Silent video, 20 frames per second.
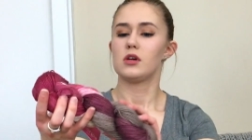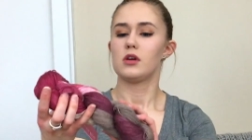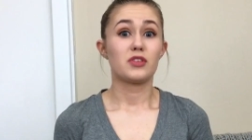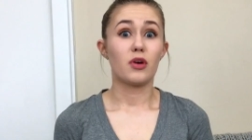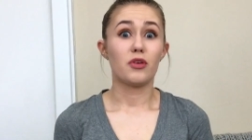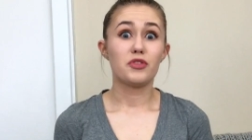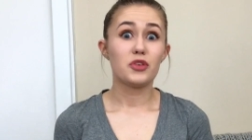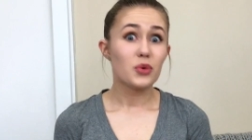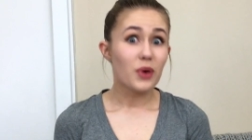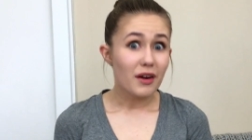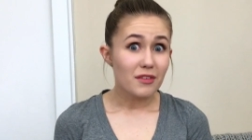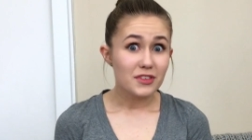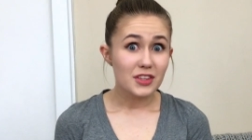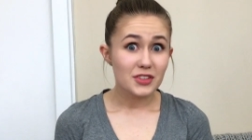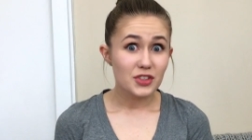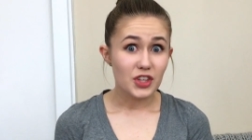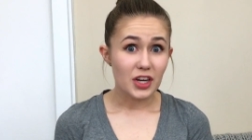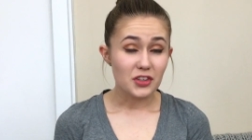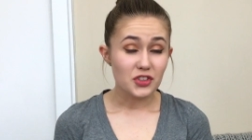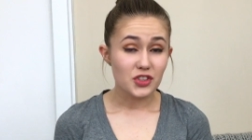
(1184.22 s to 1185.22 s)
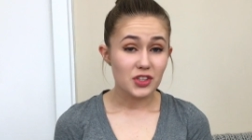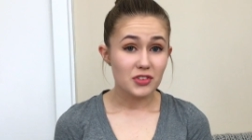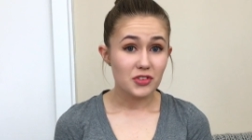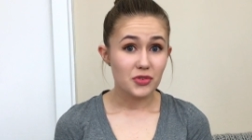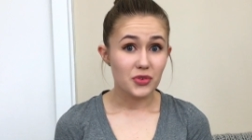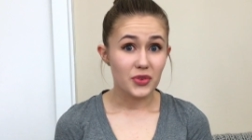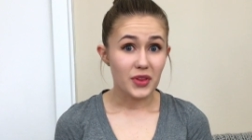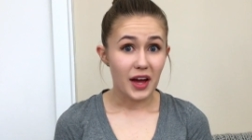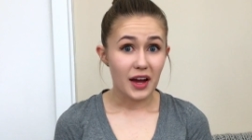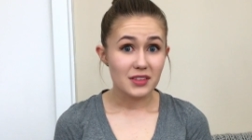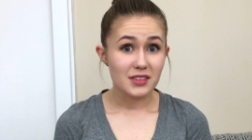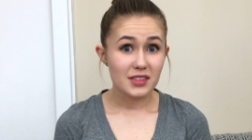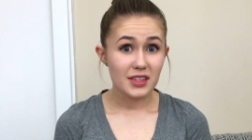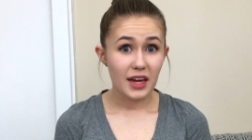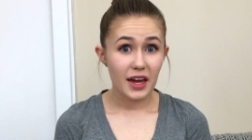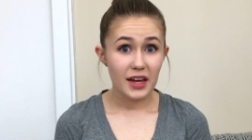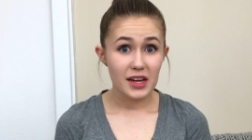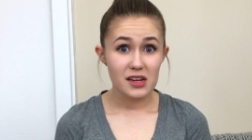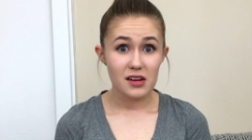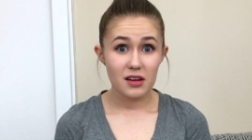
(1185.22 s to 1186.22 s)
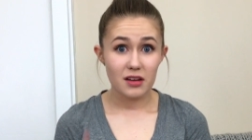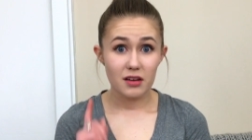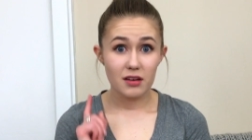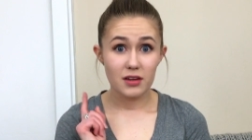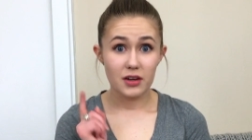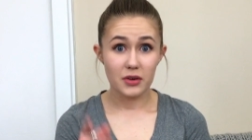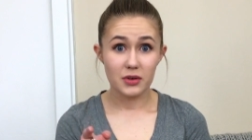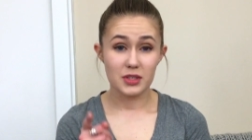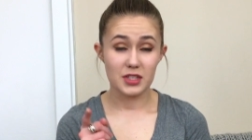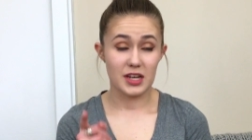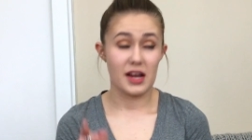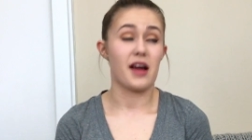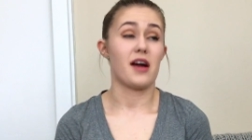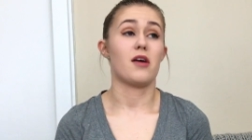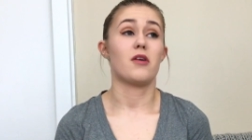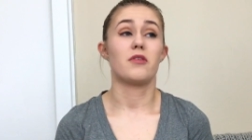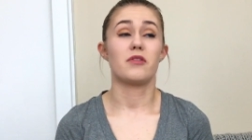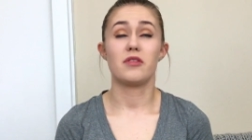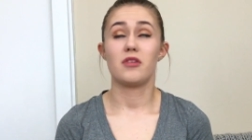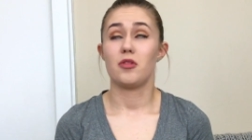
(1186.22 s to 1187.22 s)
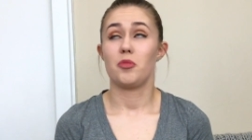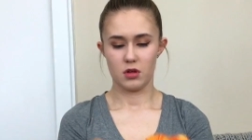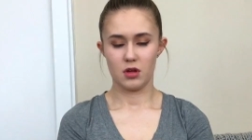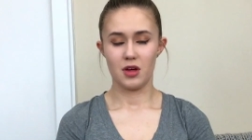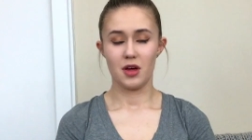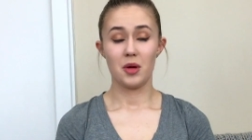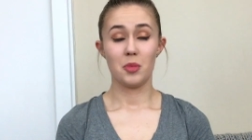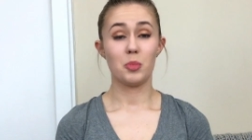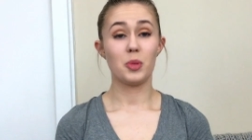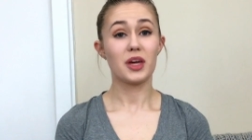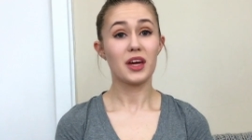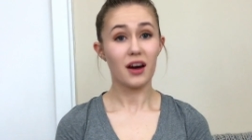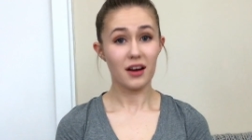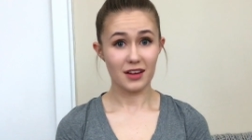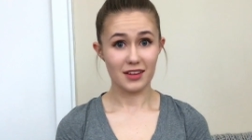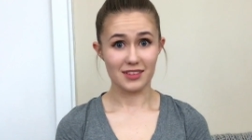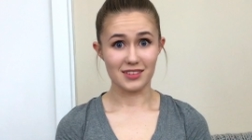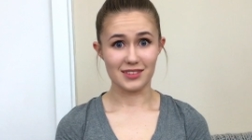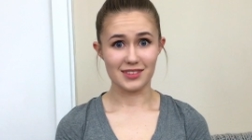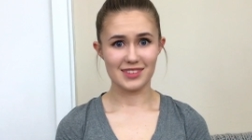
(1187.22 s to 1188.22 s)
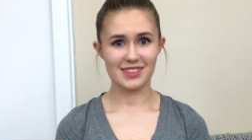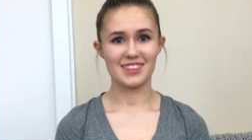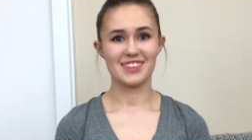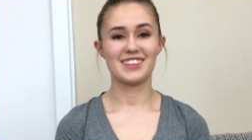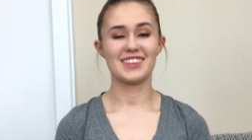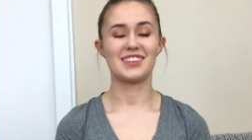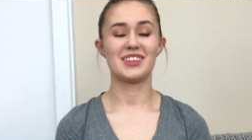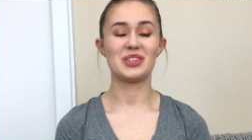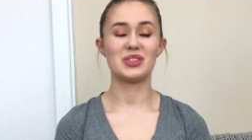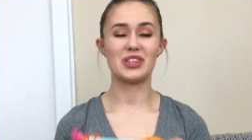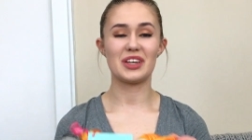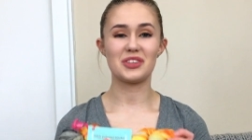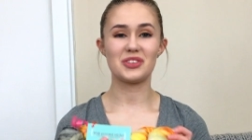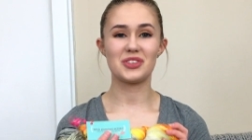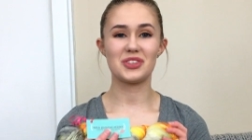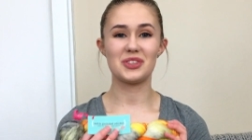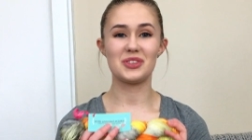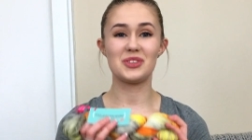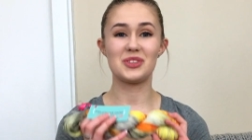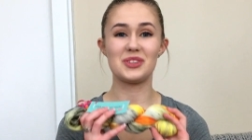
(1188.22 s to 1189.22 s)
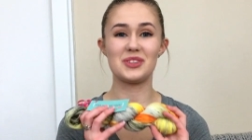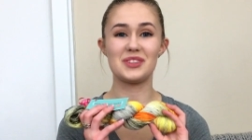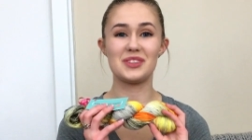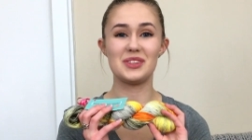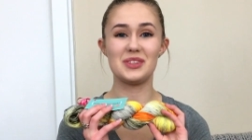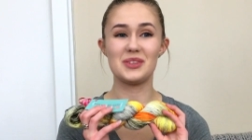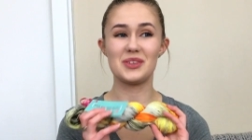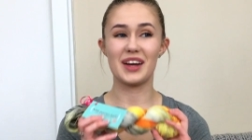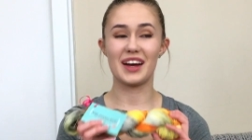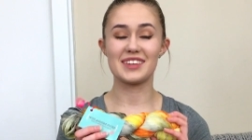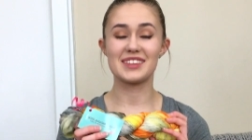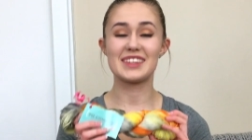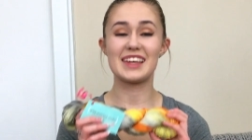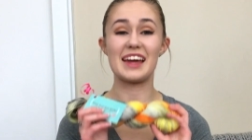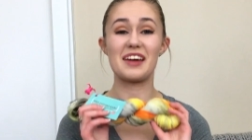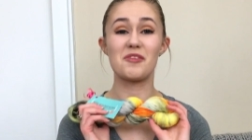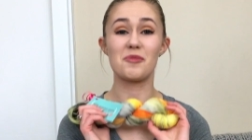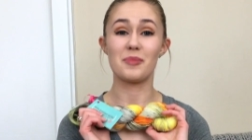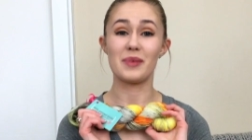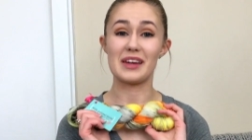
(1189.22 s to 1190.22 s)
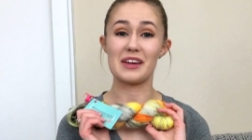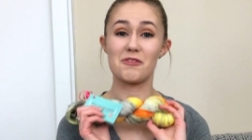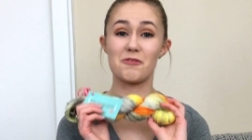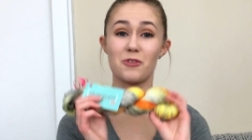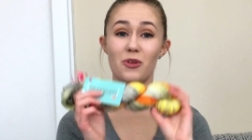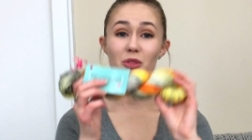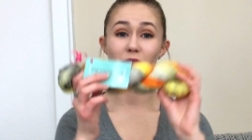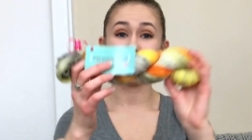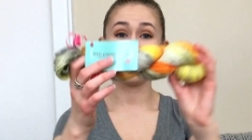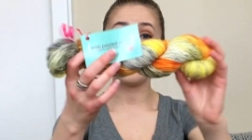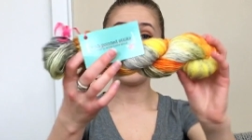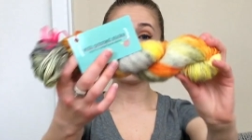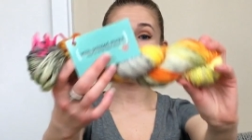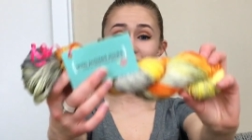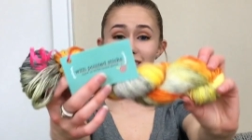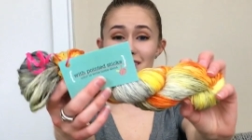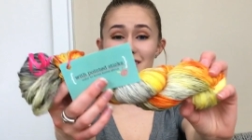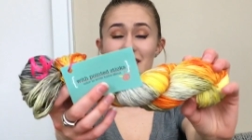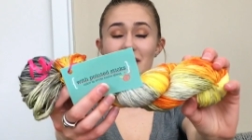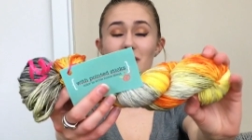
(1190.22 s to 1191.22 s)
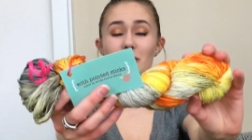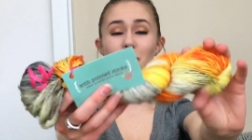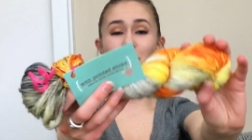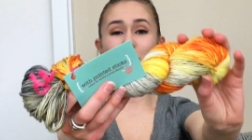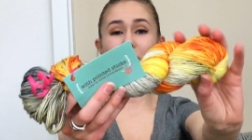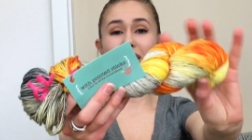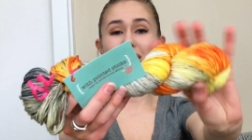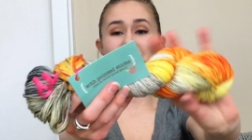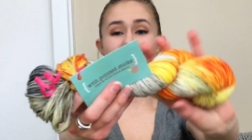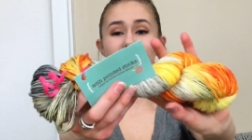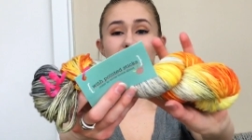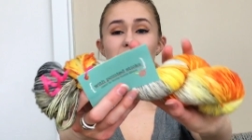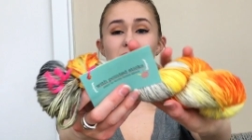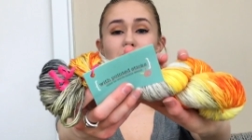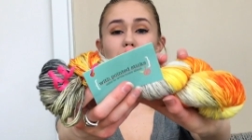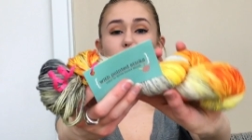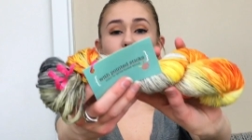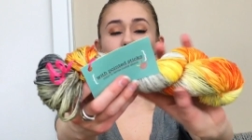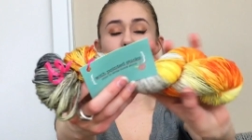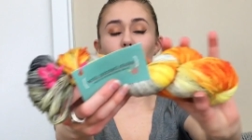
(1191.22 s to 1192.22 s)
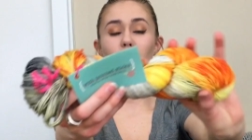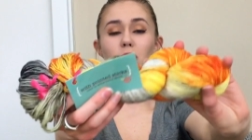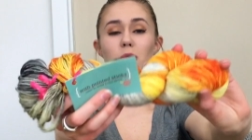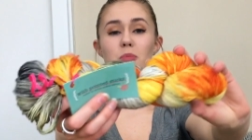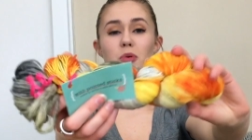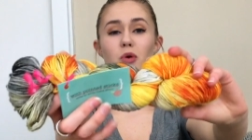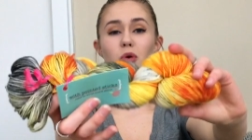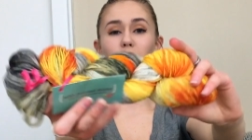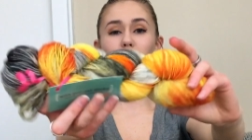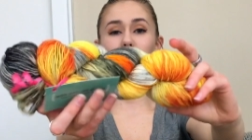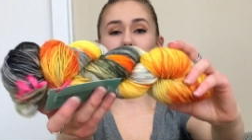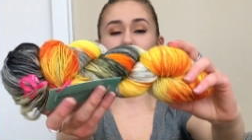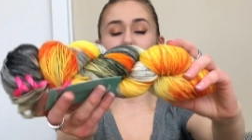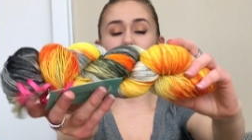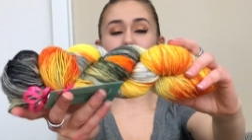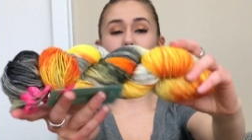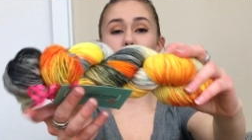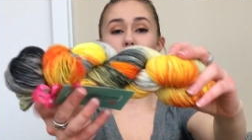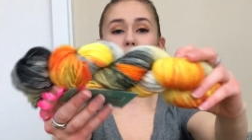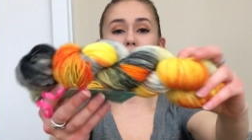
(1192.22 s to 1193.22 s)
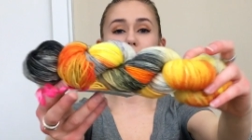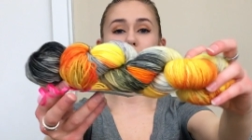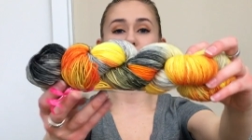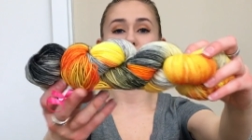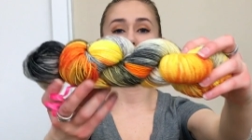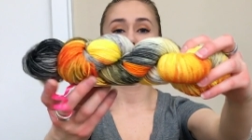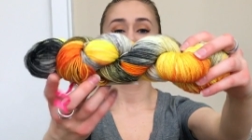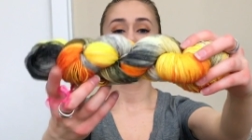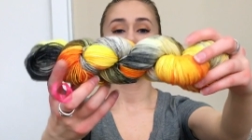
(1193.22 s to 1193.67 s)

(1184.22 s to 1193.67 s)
So if you have suggestions for that skein, go to town, because the suggestions you guys gave me for this little bit of yarn porn from